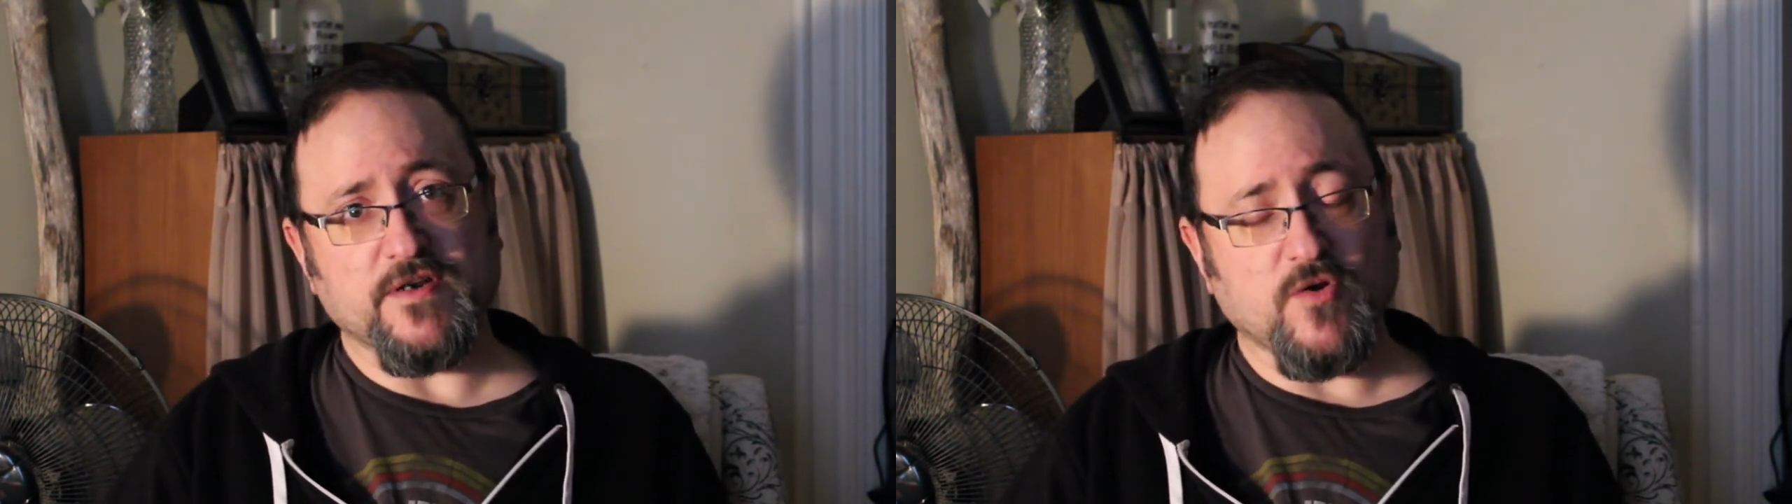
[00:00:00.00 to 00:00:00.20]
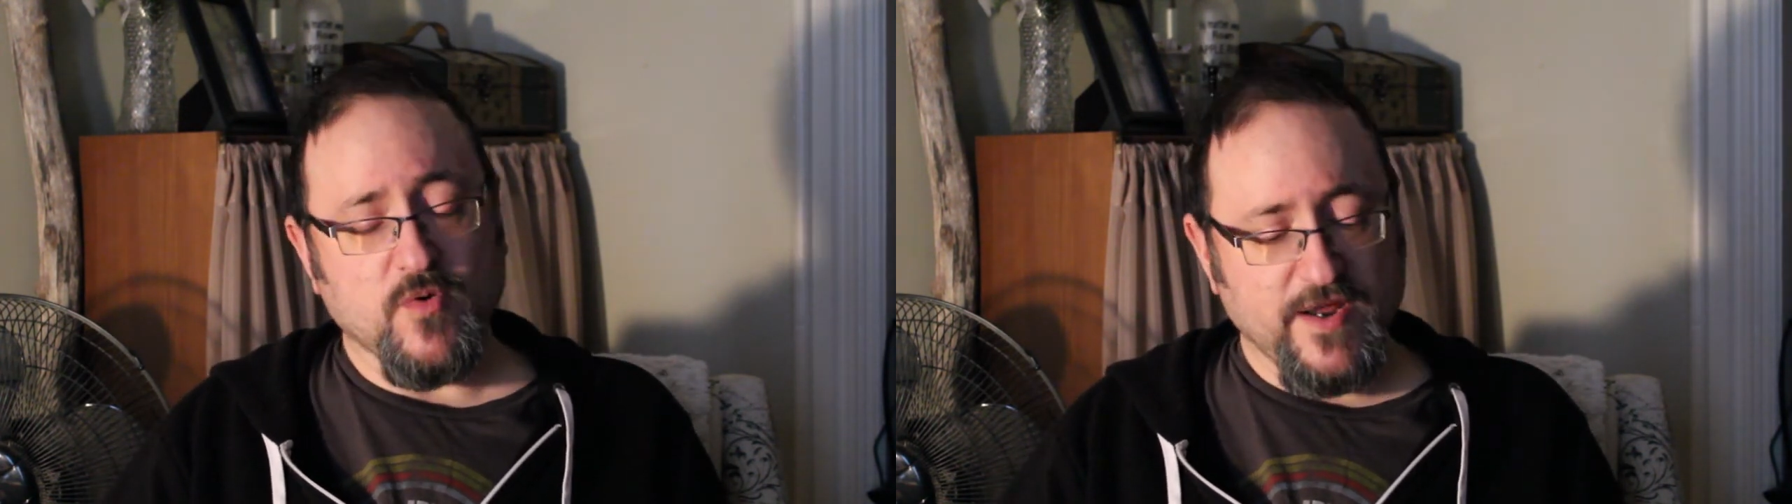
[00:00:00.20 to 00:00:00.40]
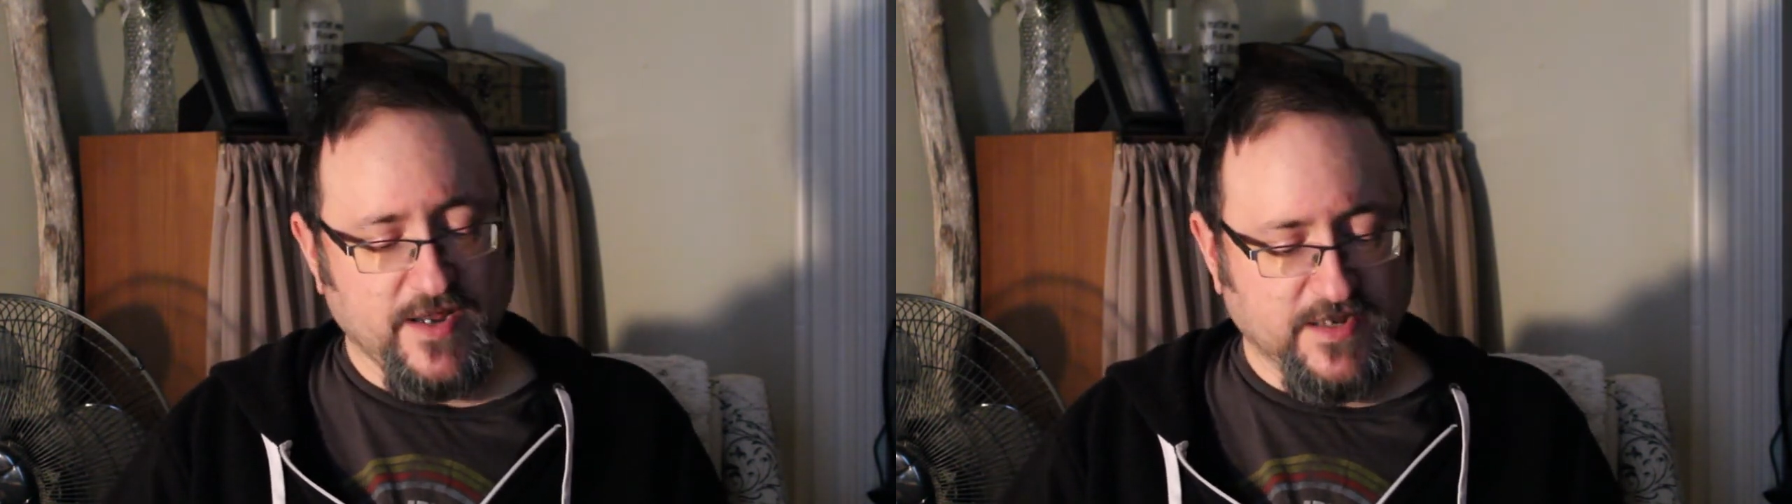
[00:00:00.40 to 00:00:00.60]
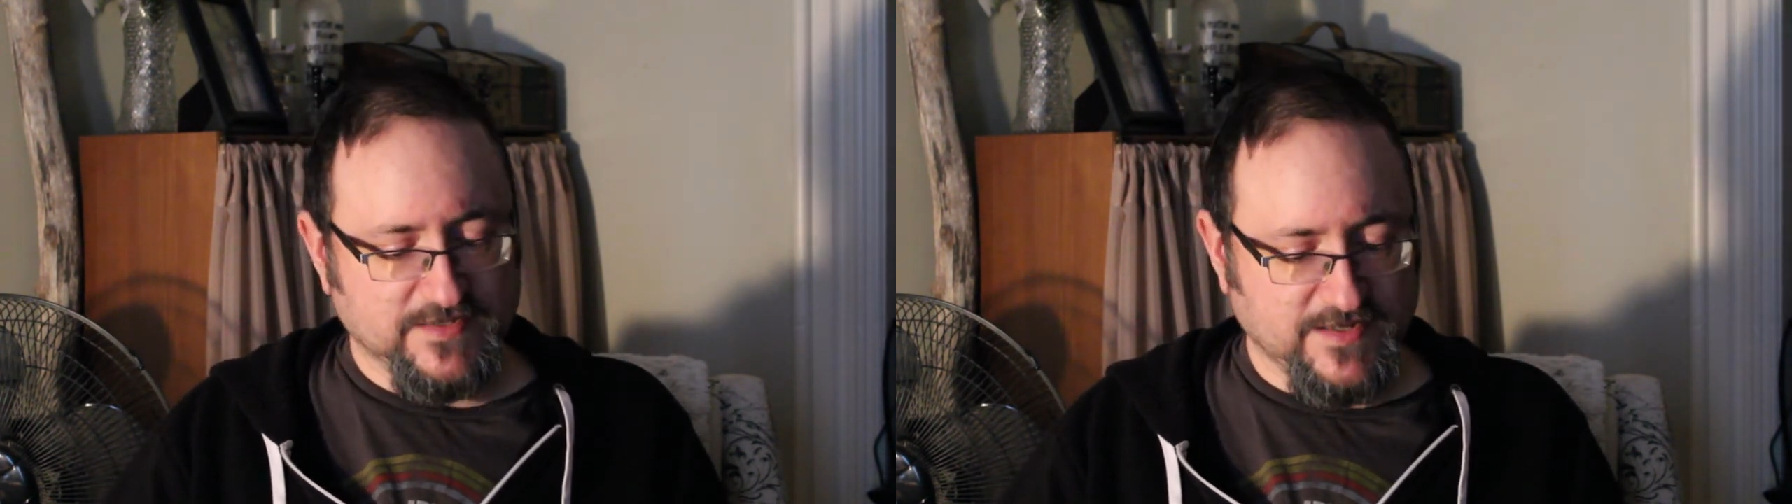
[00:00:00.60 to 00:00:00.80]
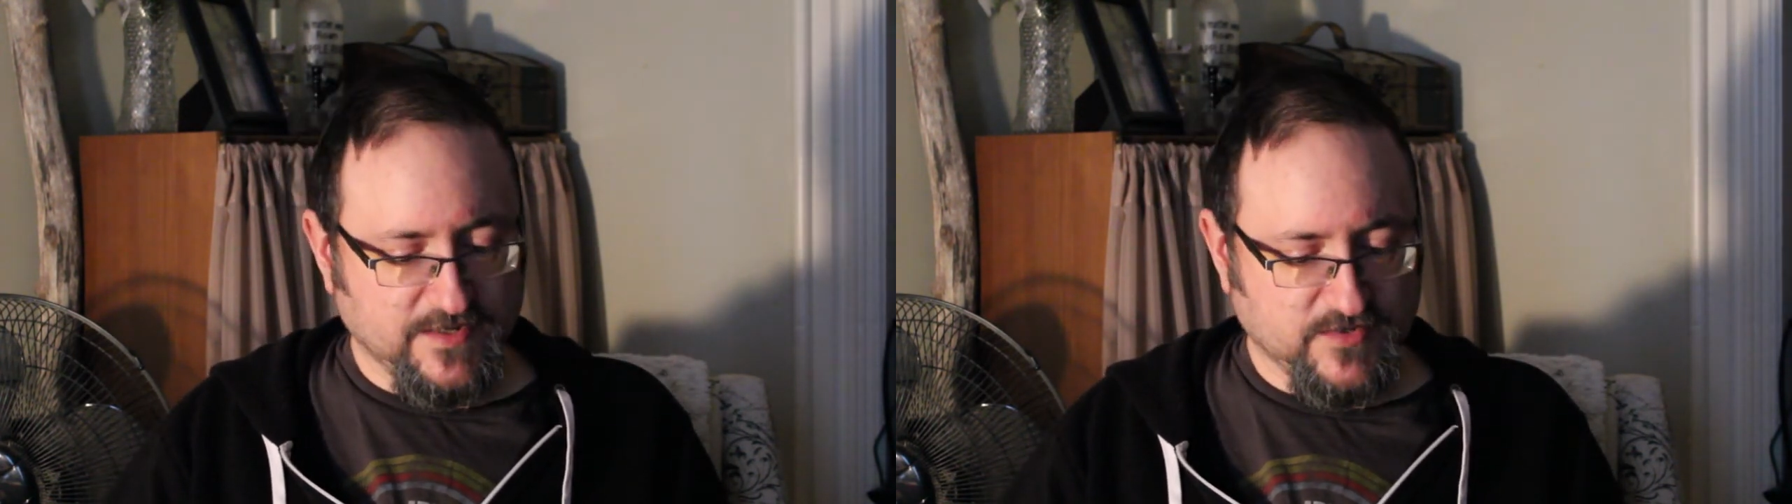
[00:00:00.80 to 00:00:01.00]
and quite
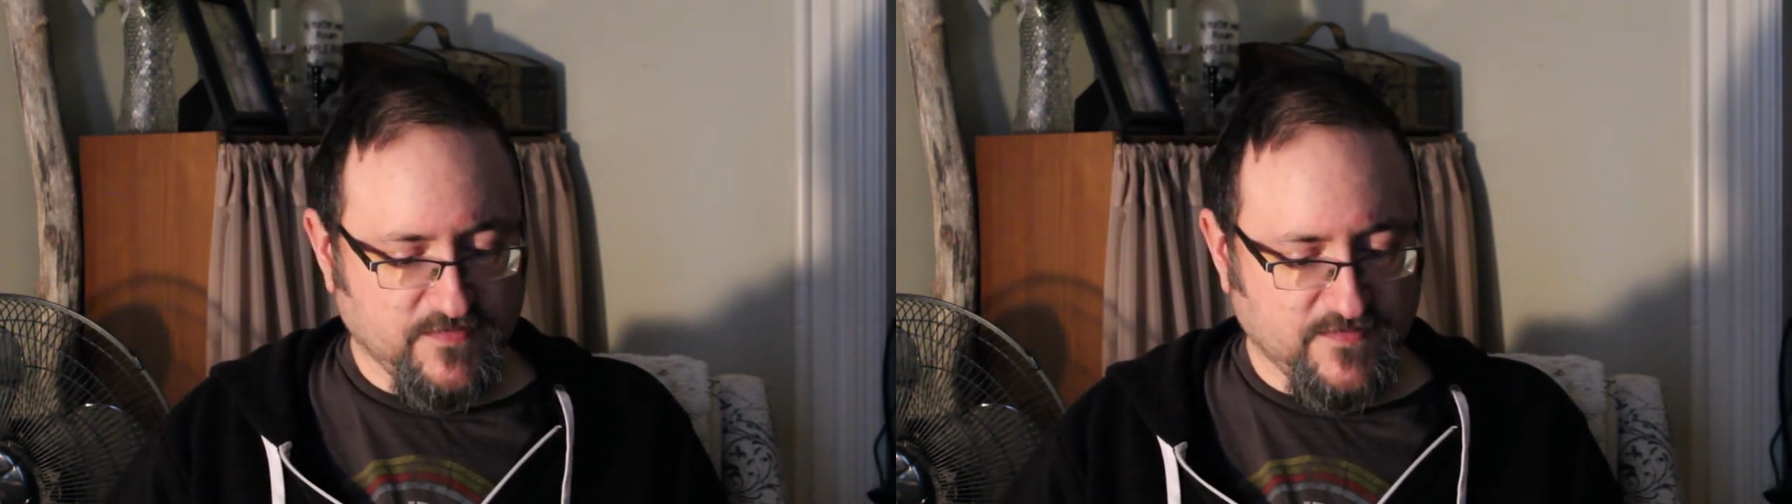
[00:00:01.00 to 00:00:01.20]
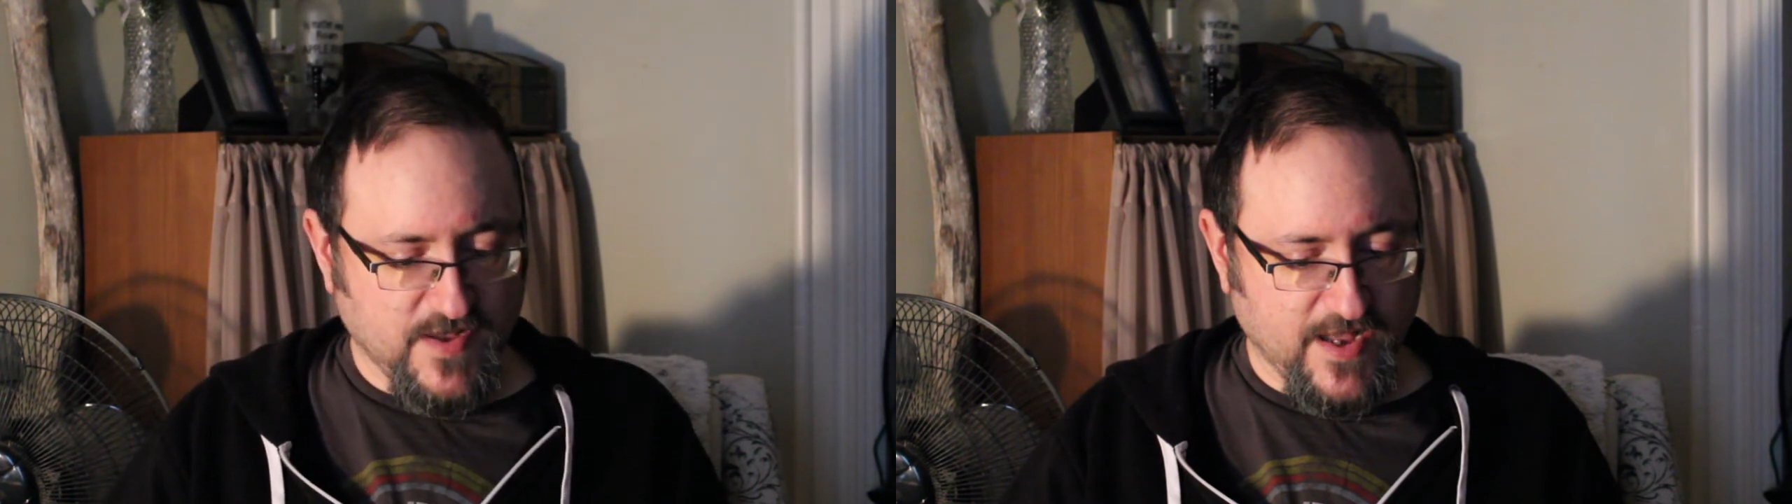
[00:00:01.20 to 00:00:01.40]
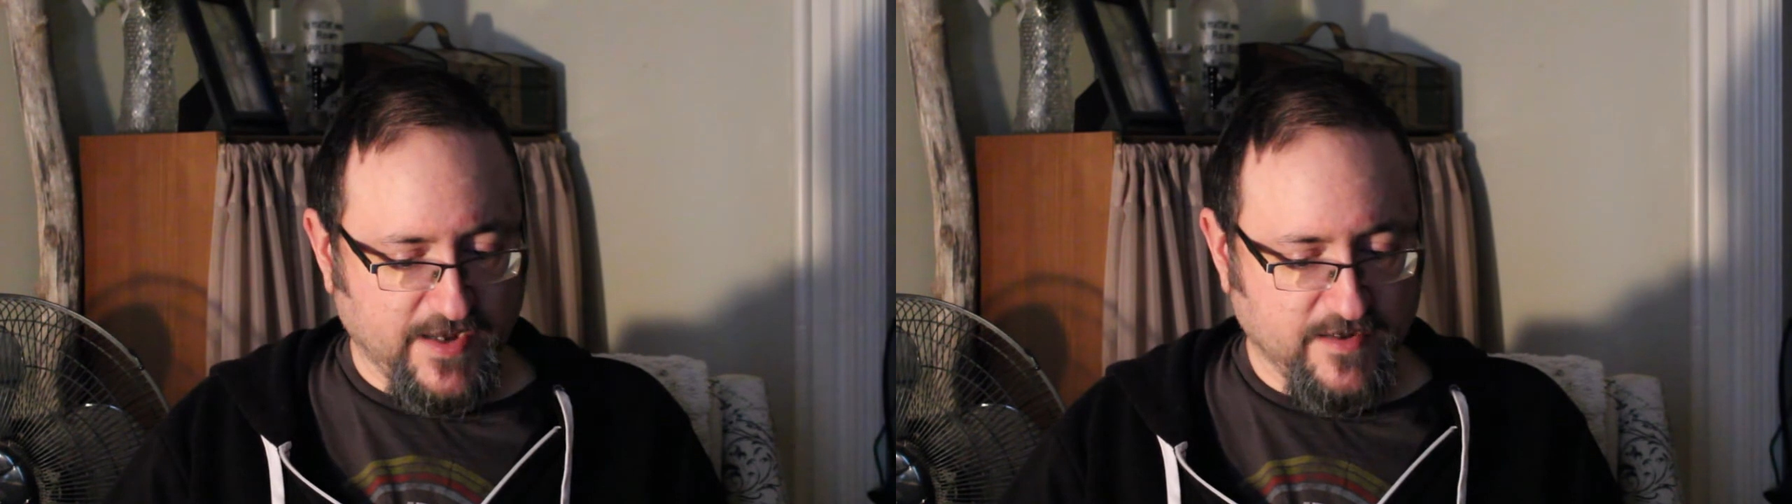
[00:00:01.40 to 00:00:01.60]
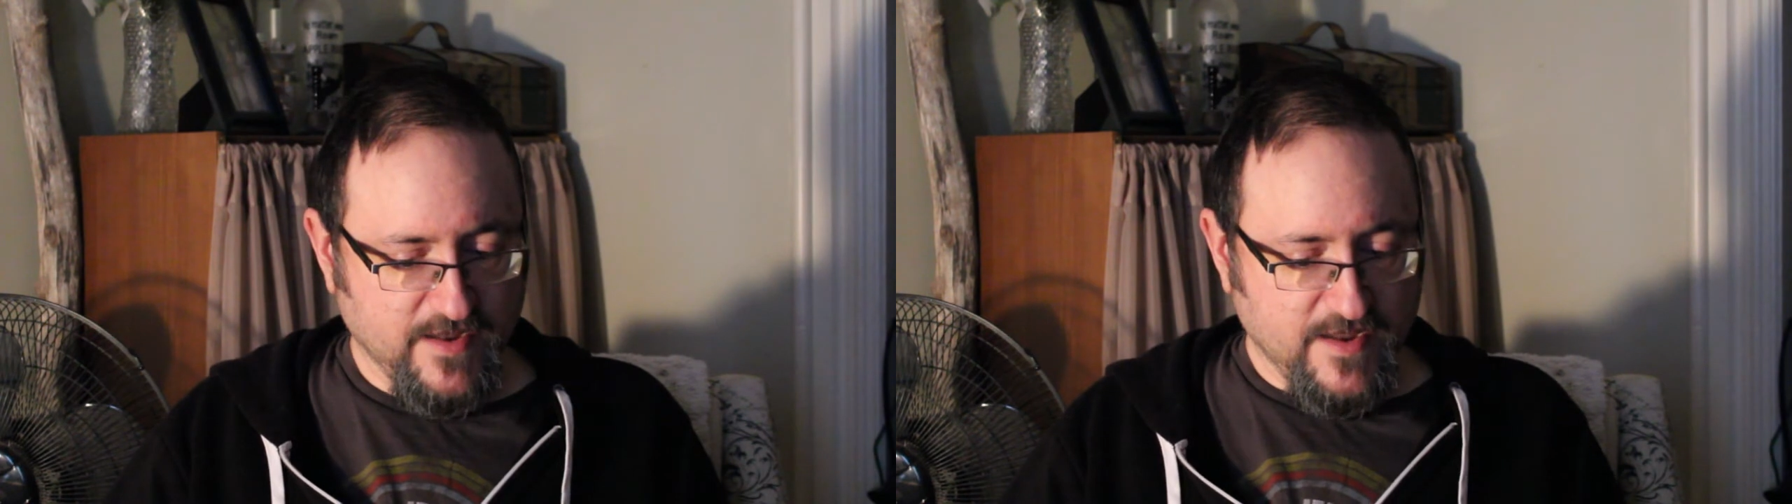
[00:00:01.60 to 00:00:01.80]
easy to find.